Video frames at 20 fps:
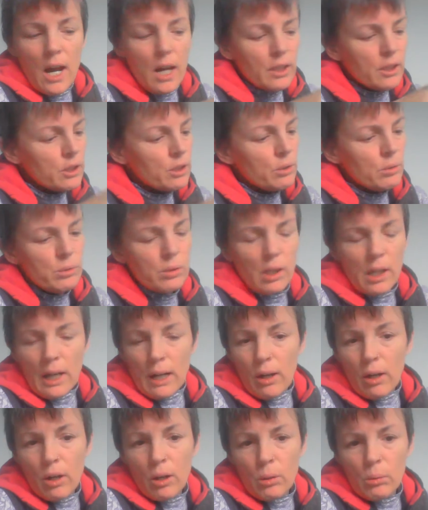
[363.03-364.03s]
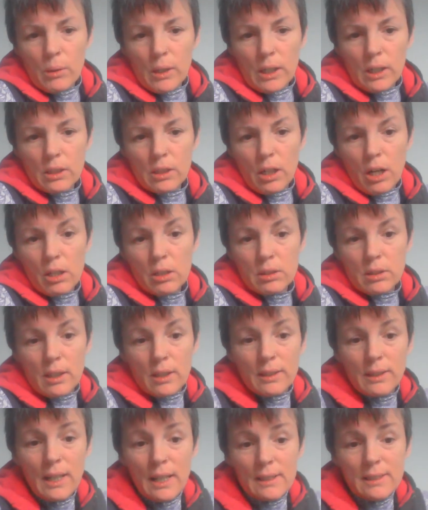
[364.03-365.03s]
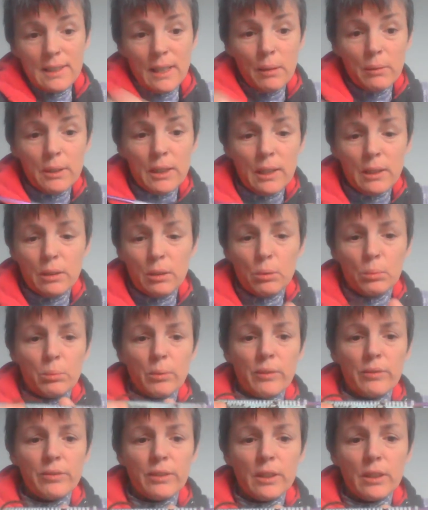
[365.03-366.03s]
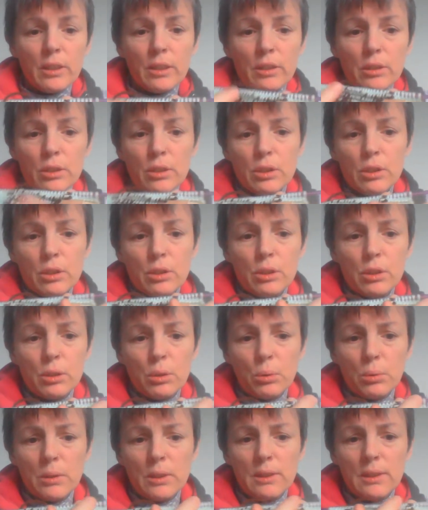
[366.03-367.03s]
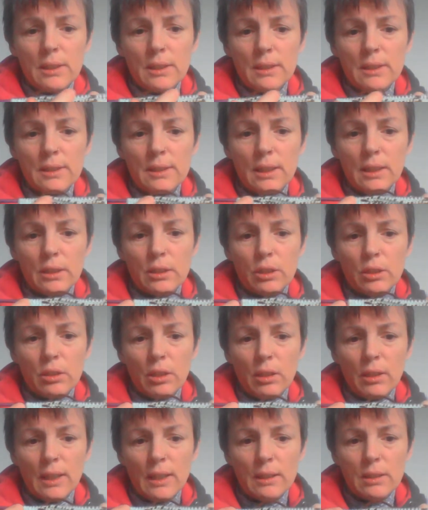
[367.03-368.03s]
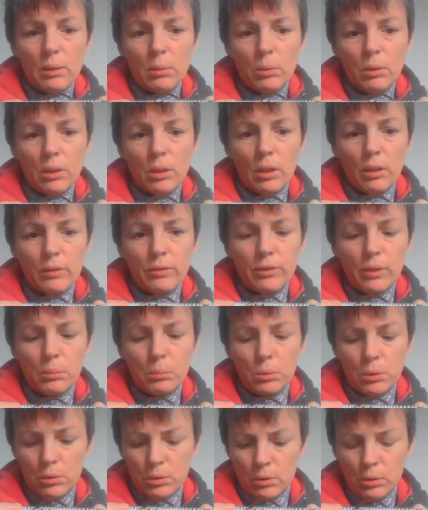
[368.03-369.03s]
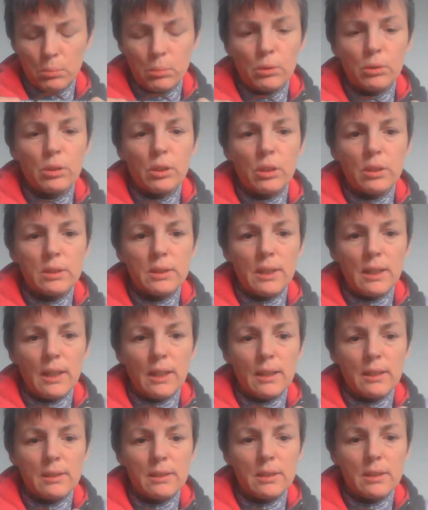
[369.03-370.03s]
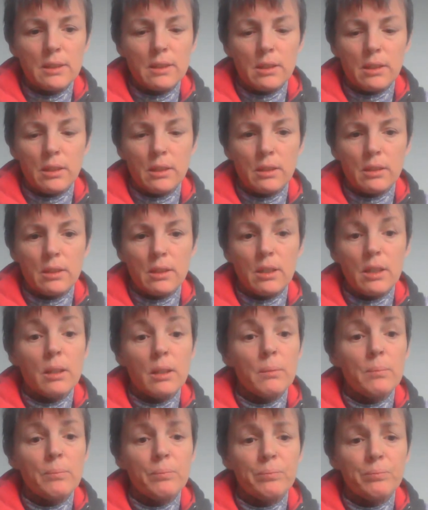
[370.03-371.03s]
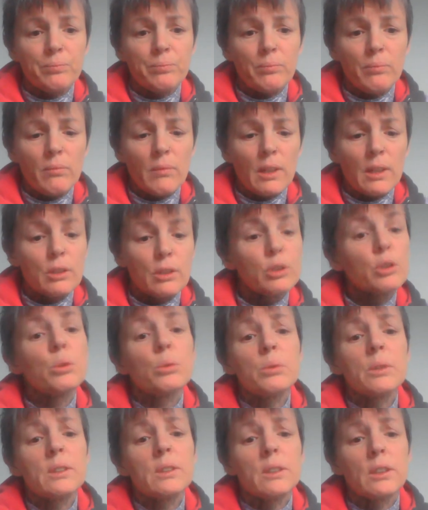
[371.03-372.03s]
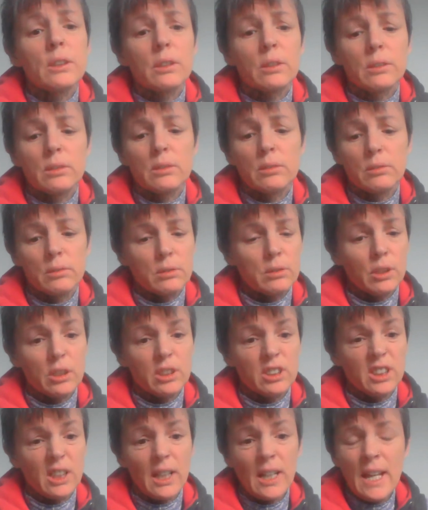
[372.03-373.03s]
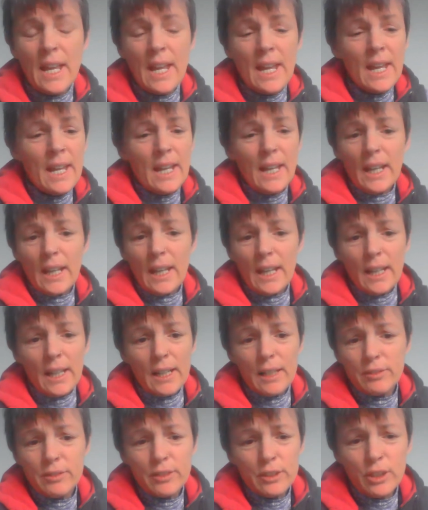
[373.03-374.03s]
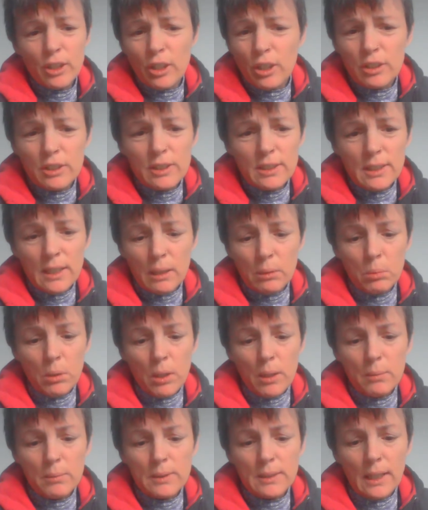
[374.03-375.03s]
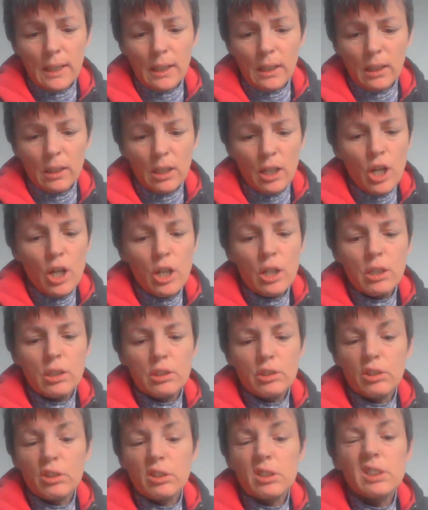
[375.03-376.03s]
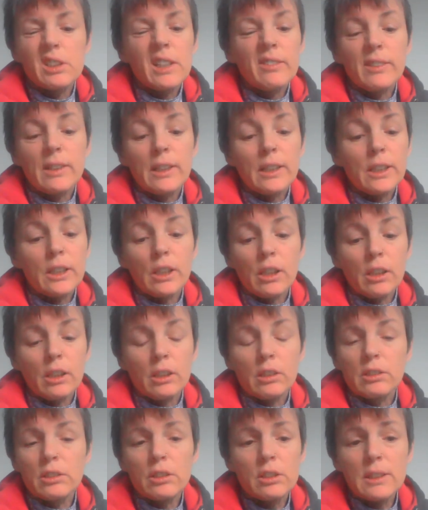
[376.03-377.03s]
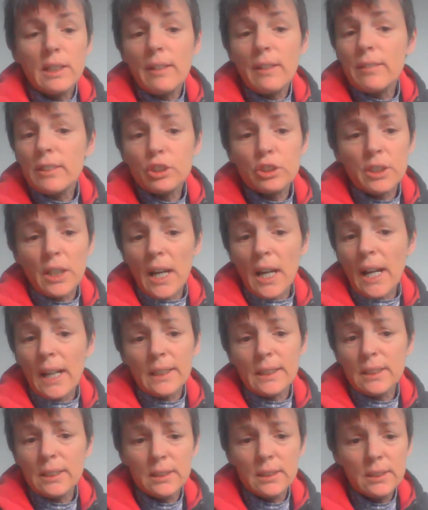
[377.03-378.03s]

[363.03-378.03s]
and you do that all the way across, and that's how you end up with your Tunisian stitches on. That's how you go from double crochets to Tunisian crochet. If you don't understand what I'm saying, just give it a go, just have a try,